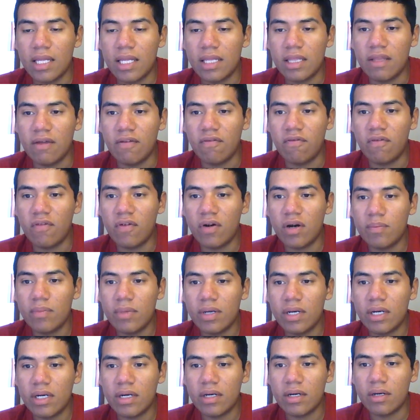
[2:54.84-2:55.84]
the
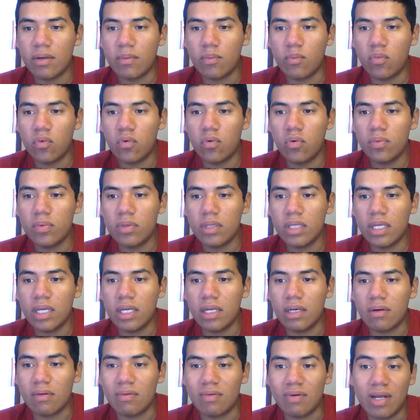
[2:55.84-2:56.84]
farmer move
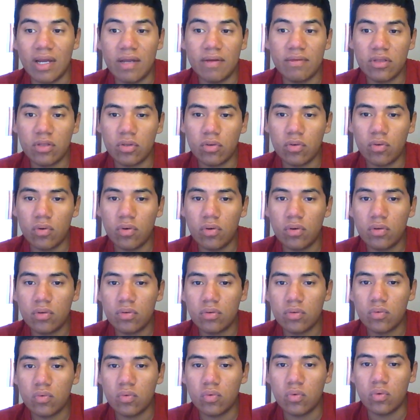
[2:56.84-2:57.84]
their livestock
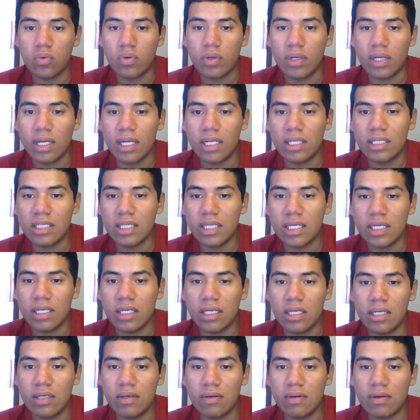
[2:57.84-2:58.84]
to healthy
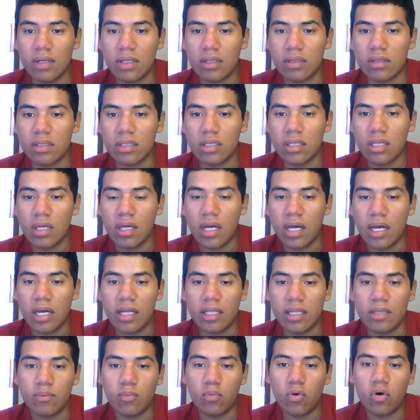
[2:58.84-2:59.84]
areas
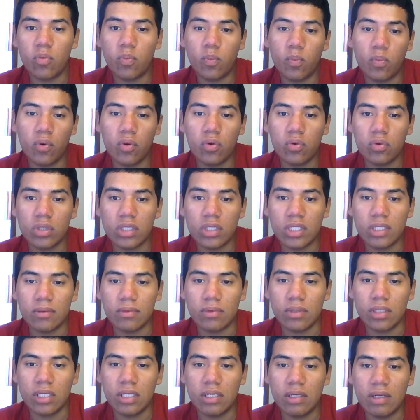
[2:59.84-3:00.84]
and more productive
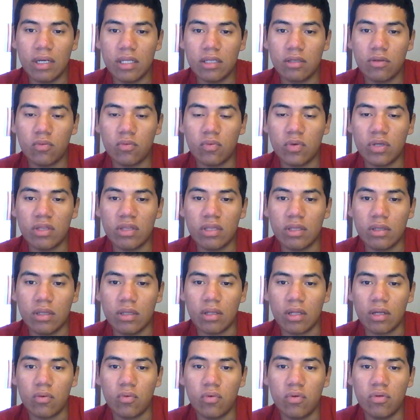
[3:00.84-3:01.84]
areas with
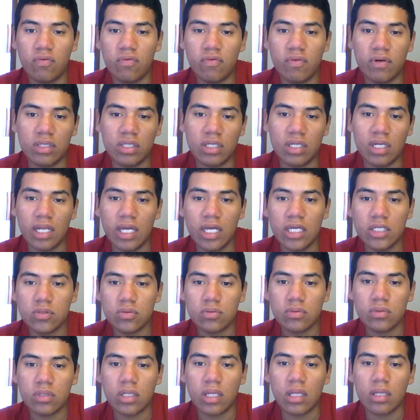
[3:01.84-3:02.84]
good
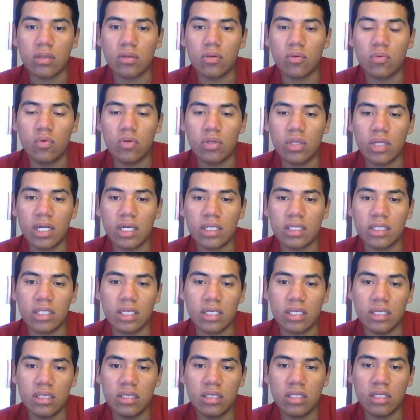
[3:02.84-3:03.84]
fertilization and good
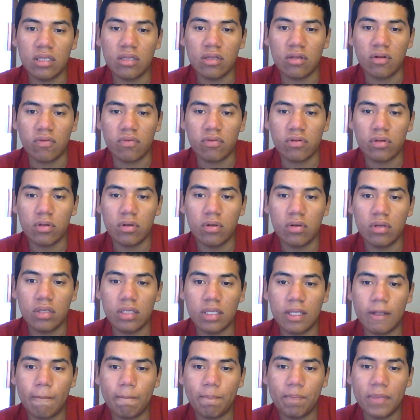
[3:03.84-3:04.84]
characteristics of soils.
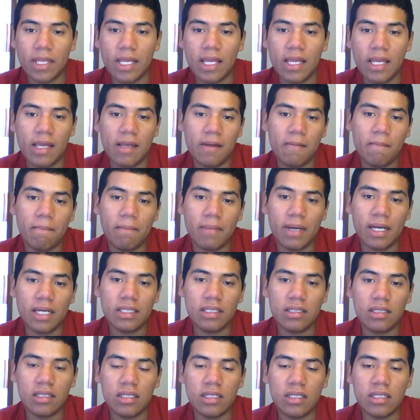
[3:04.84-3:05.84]

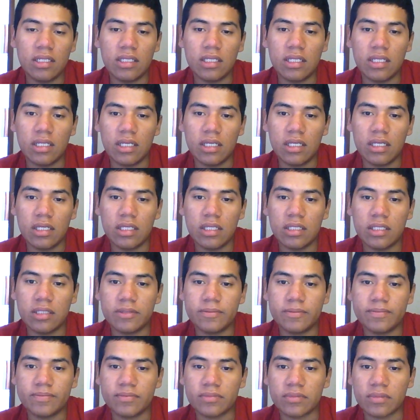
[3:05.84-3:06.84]
But in
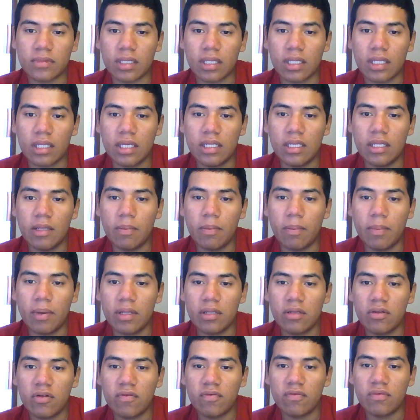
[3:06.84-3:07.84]
the
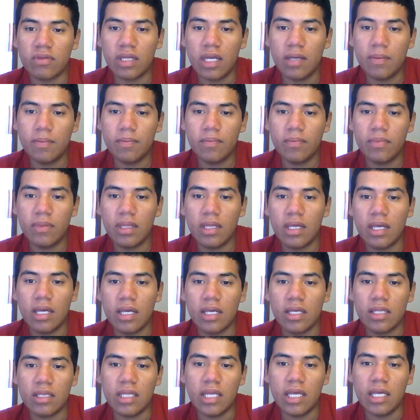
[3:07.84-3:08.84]
pass of time,
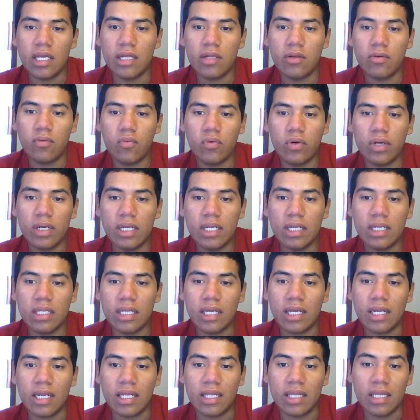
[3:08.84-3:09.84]
they will
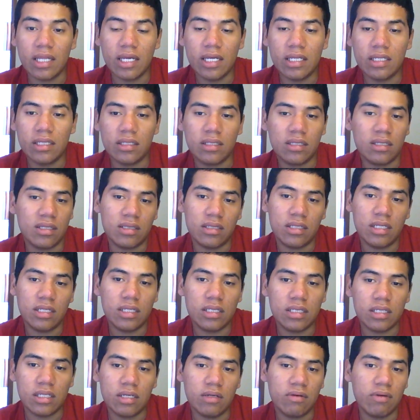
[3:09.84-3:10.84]
degrade
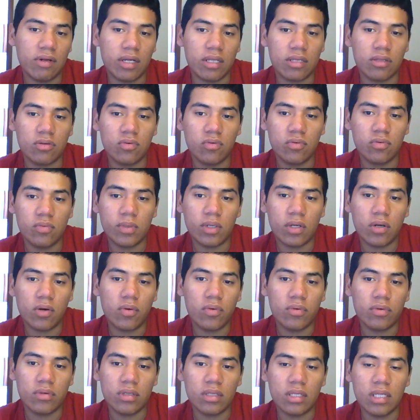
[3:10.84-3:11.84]
these areas too
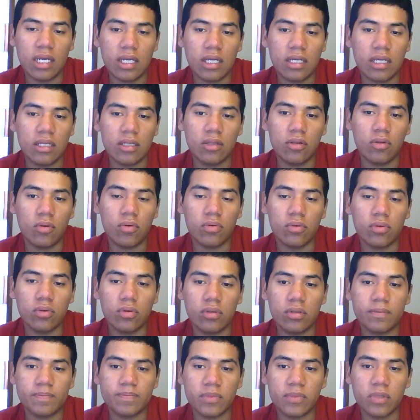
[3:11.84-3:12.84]
because they don't
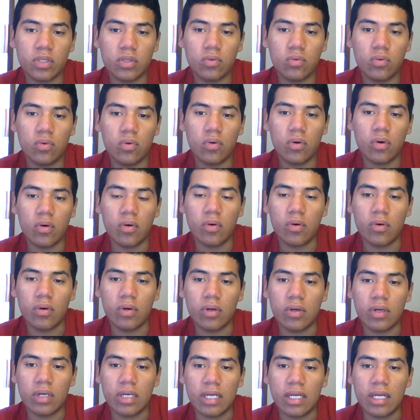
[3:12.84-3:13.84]

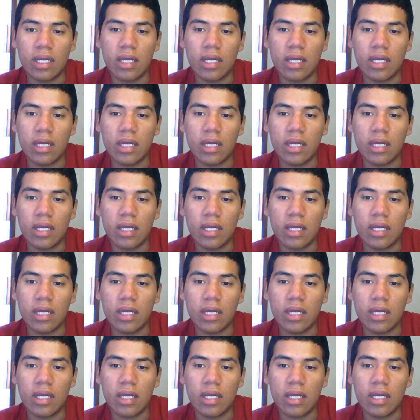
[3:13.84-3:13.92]
do